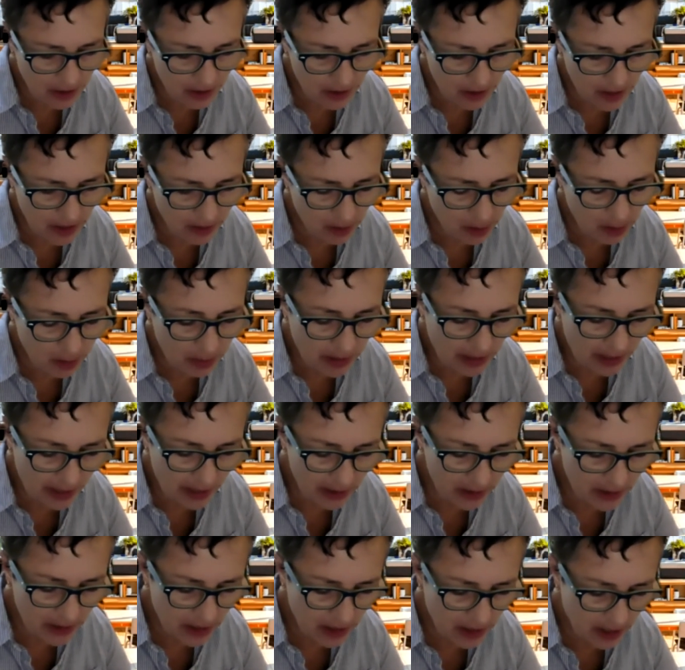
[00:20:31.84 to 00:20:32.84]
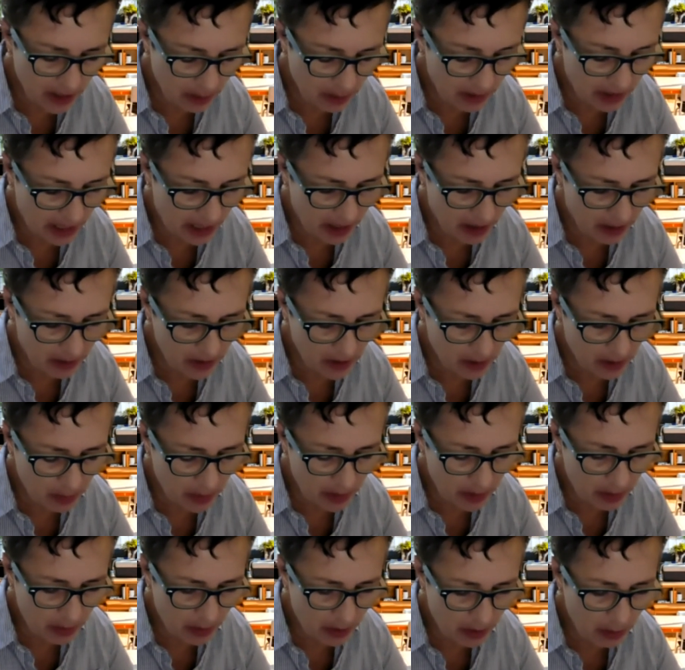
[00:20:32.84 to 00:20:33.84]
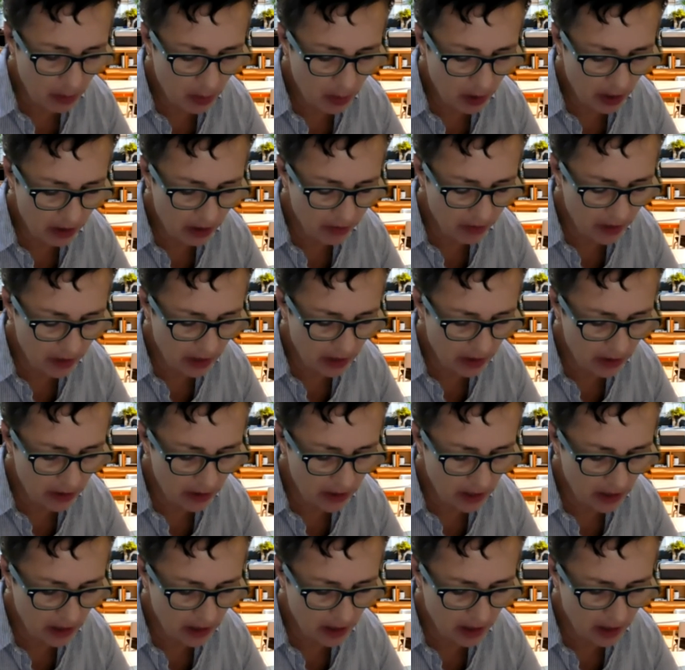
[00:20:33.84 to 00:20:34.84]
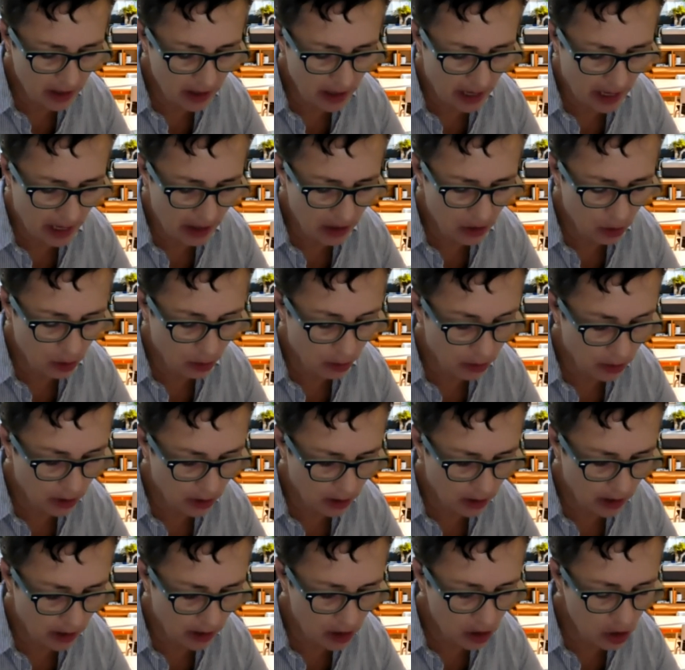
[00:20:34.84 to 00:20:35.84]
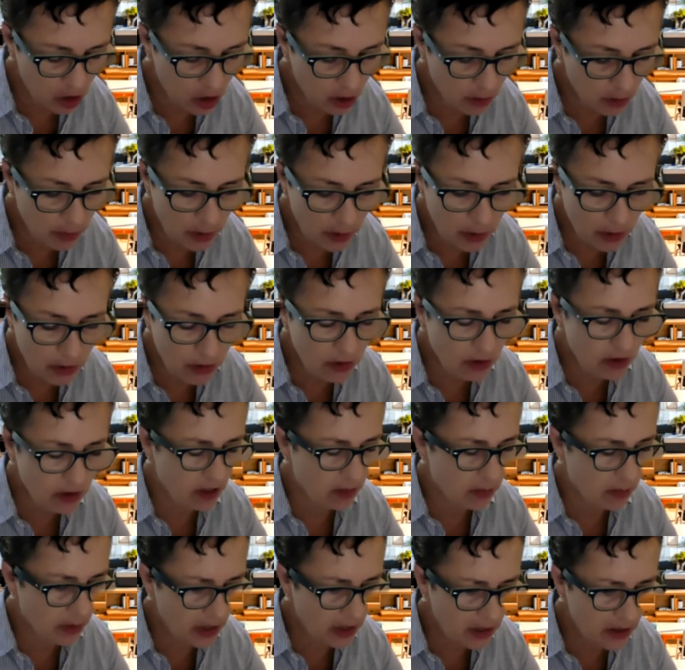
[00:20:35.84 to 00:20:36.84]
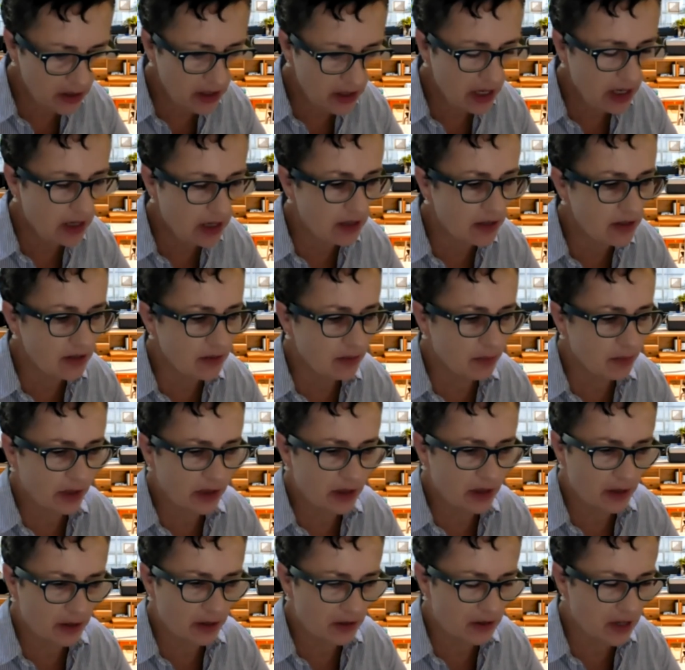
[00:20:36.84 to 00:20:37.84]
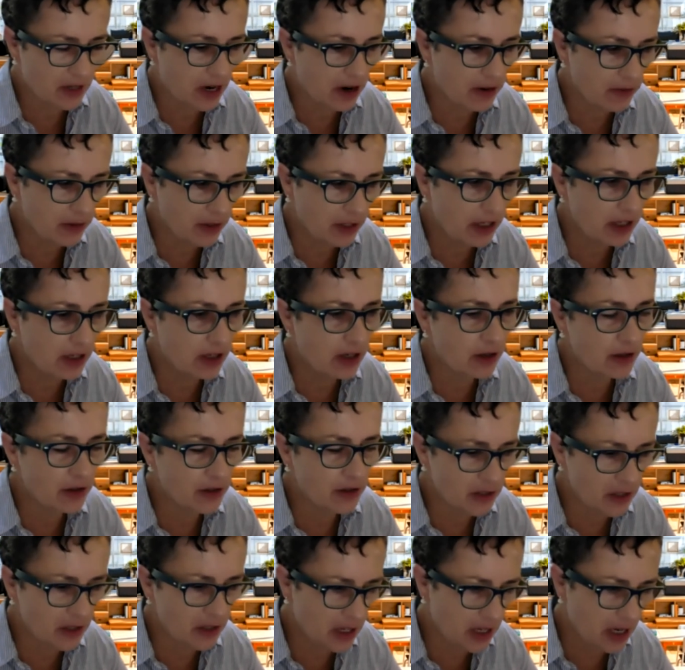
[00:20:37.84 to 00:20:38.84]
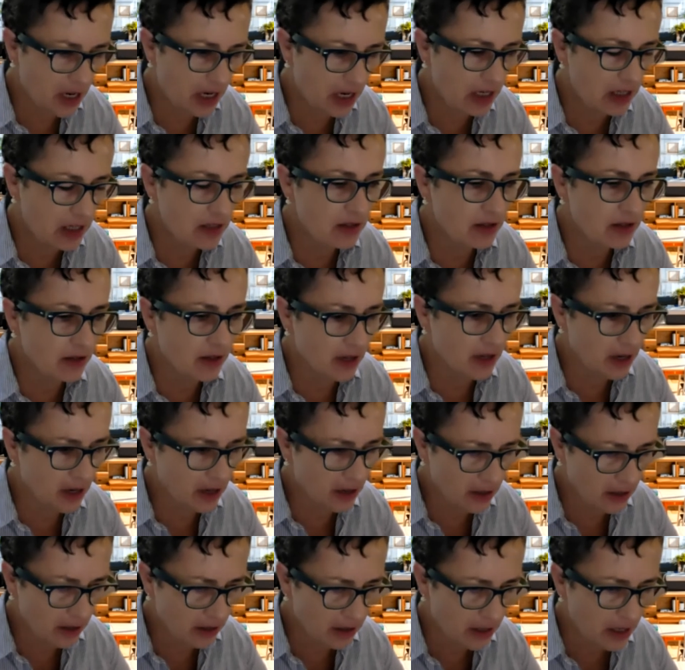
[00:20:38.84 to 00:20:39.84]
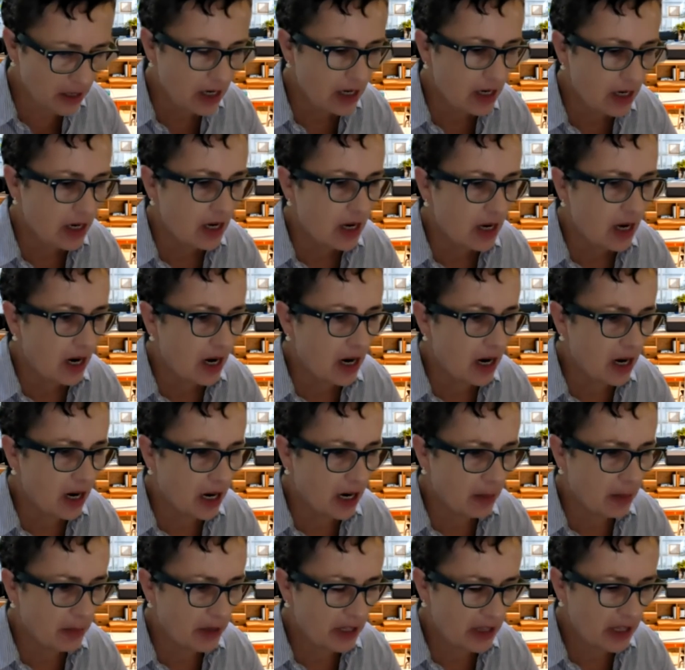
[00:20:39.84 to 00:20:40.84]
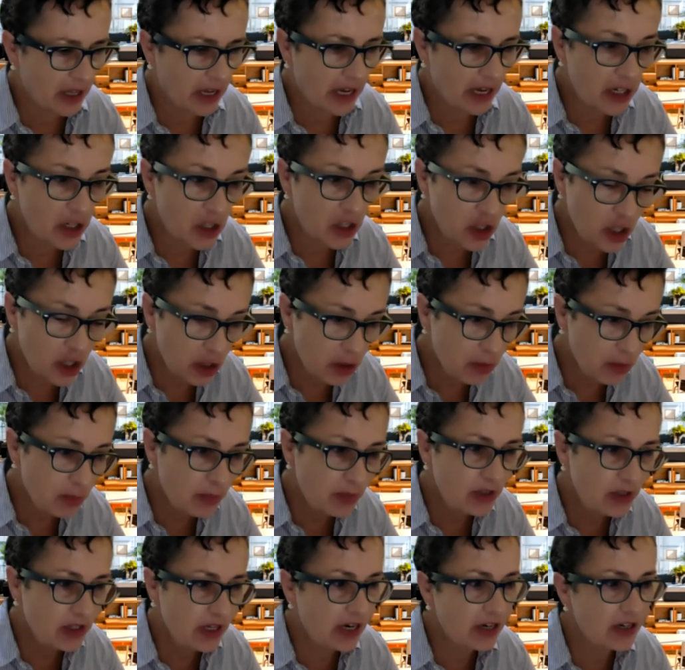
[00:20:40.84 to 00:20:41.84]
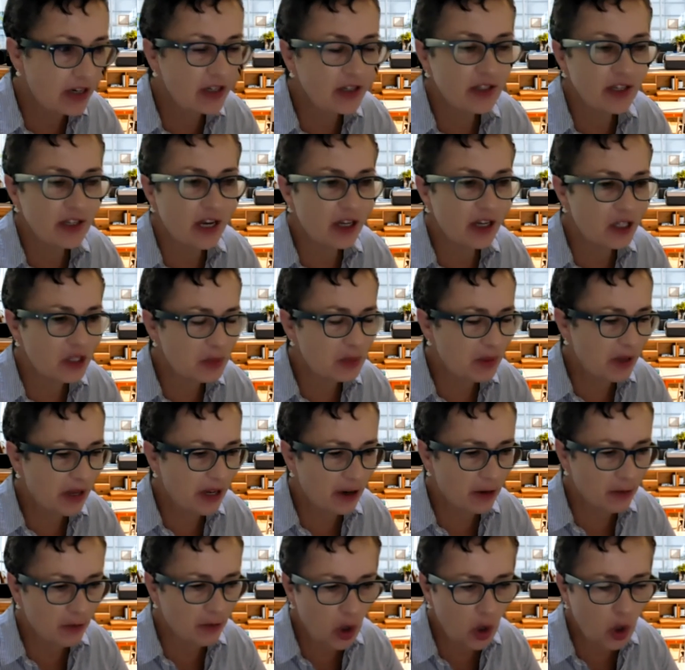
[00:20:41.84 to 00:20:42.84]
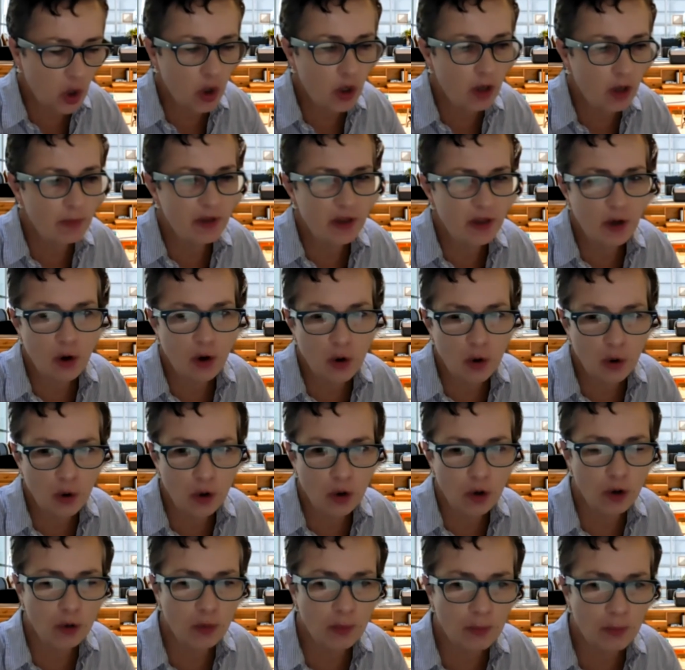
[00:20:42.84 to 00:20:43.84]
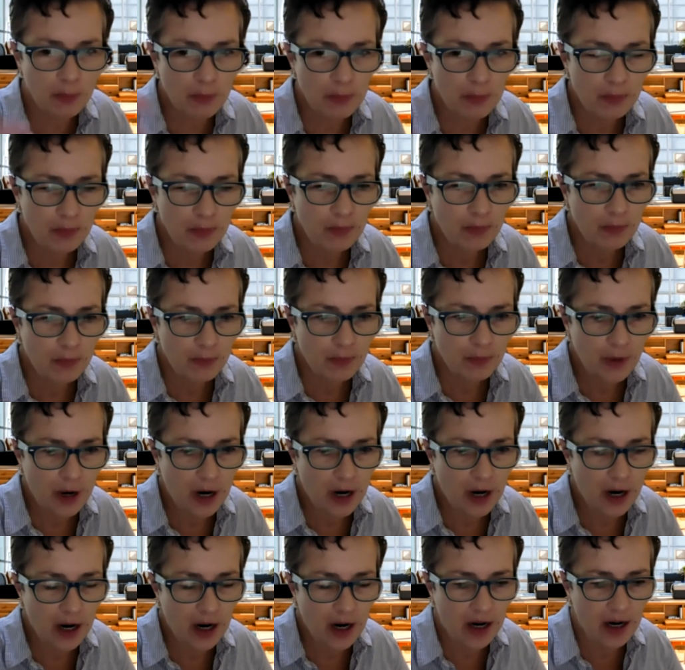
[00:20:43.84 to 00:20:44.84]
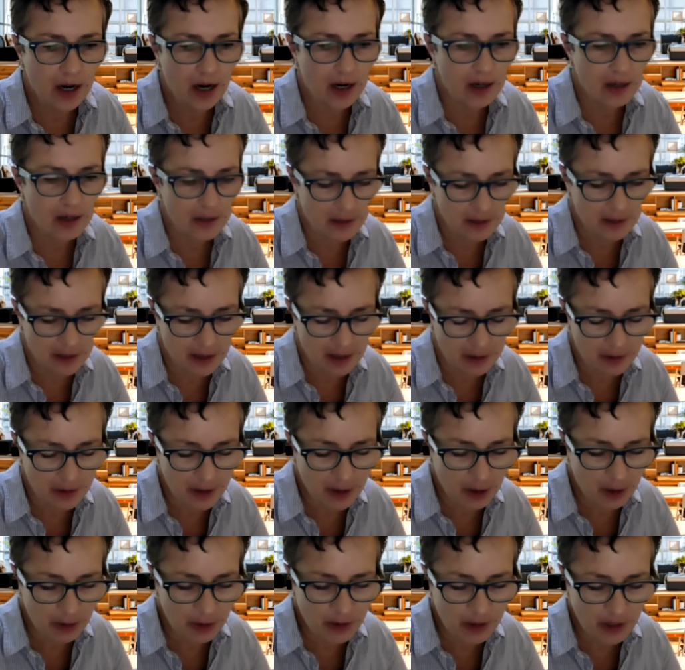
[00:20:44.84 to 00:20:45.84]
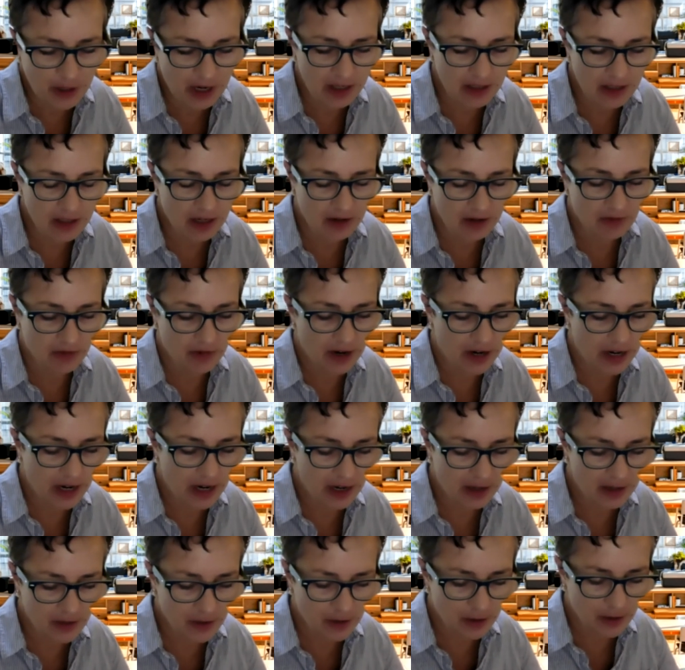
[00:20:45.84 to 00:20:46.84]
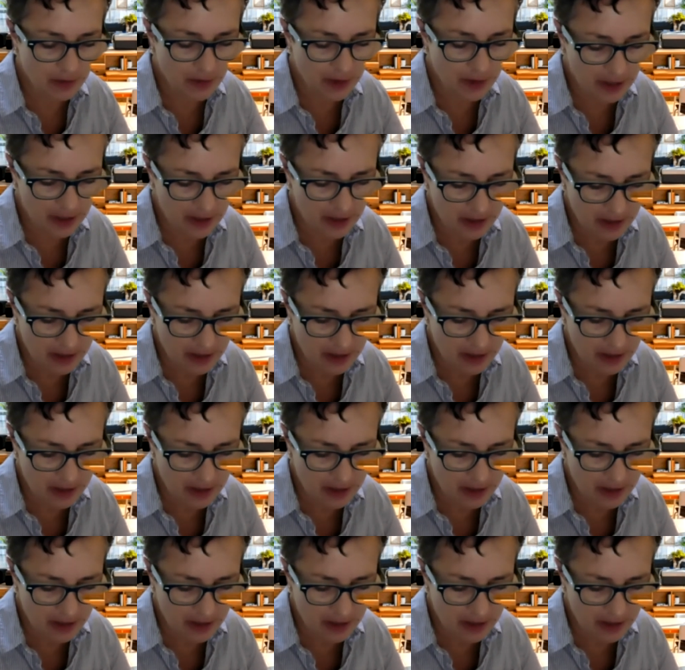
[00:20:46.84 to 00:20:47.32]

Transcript: several players there. I mean, now some people are pointing fingers at the antigen producers, the B cells, but there's definitely, the CD8s are there. And the antigen presenting cells play a role. I mean, the whole, it's kind of funny. I sort of like